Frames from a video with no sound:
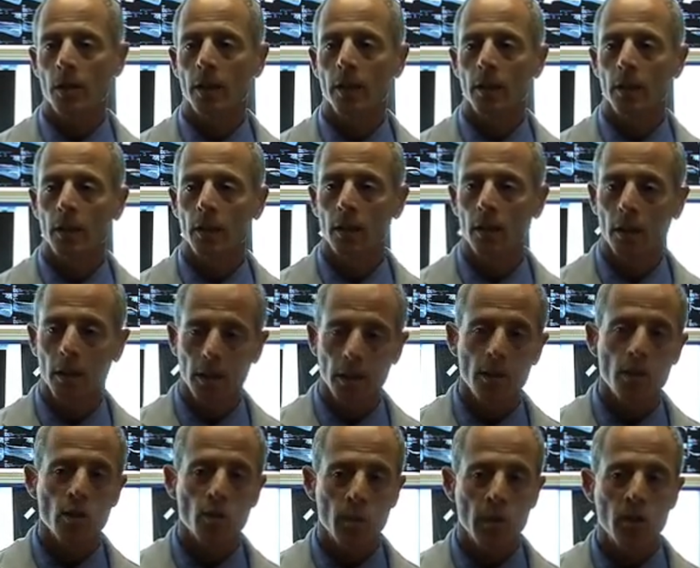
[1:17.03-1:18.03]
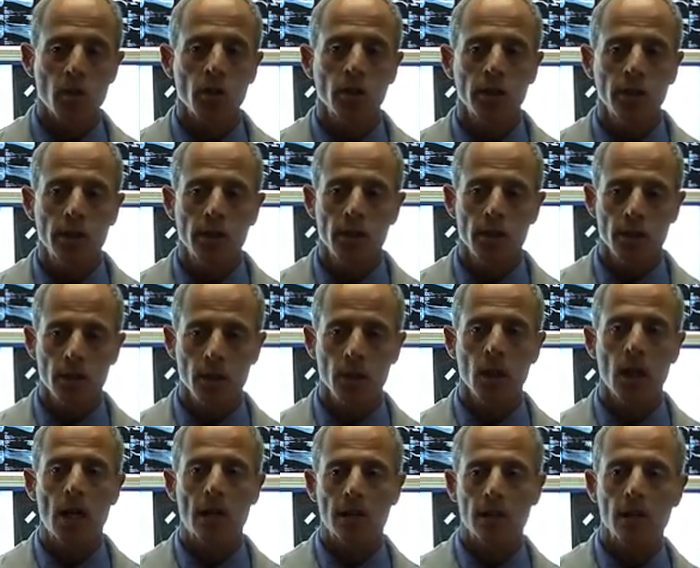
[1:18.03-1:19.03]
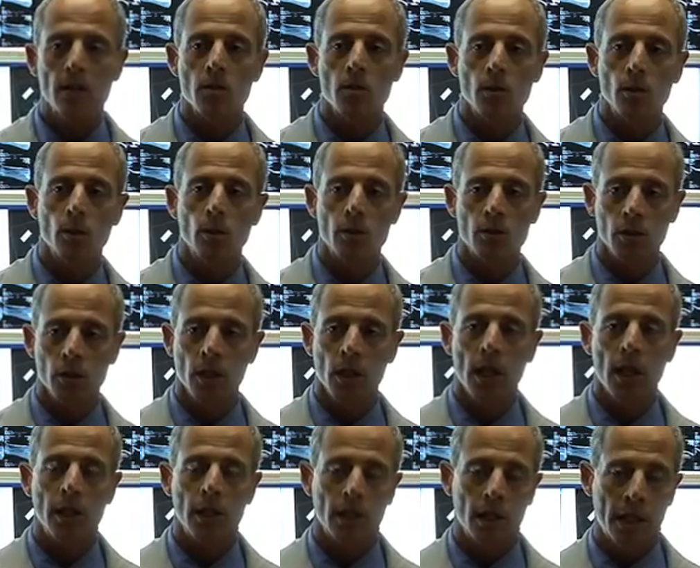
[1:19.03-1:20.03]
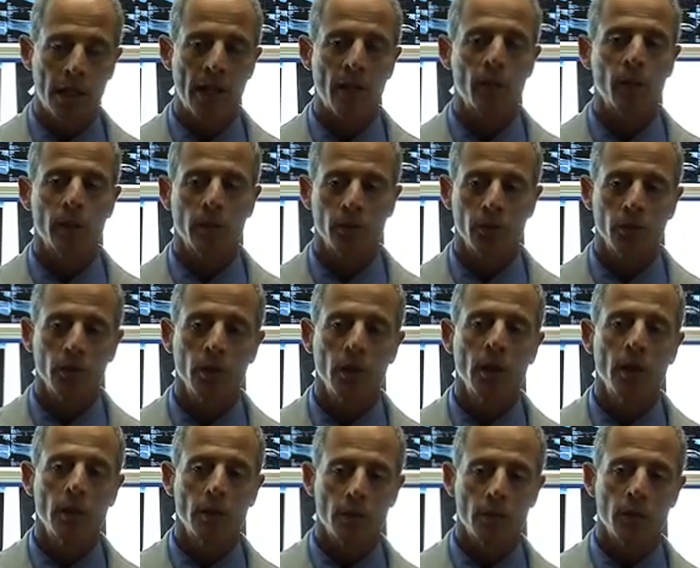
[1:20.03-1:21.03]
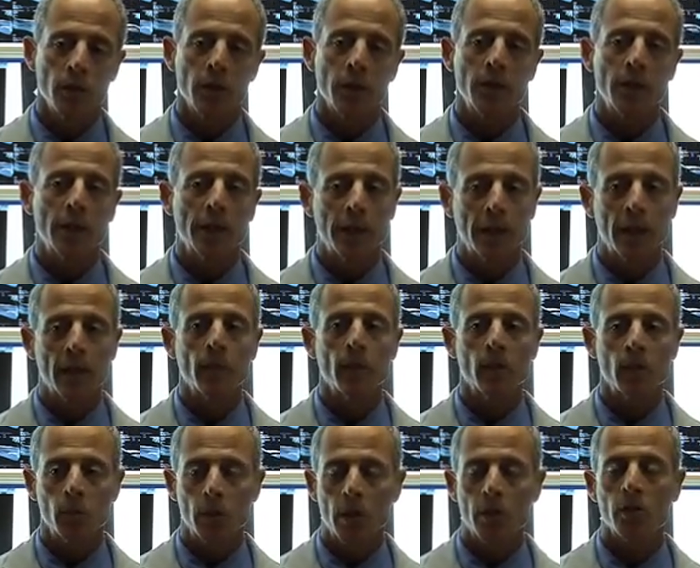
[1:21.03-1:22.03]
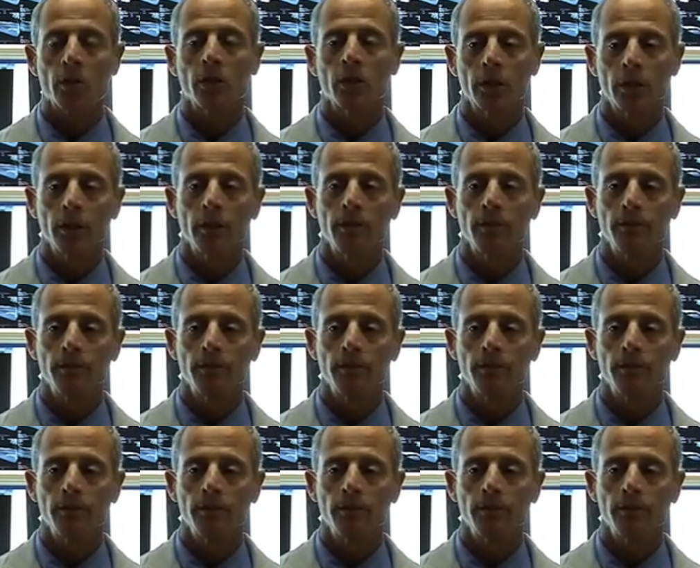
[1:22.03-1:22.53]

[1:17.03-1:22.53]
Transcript: And in this specialty, there is a lot that's new. There's a lot that happens. It's a very dynamic specialty.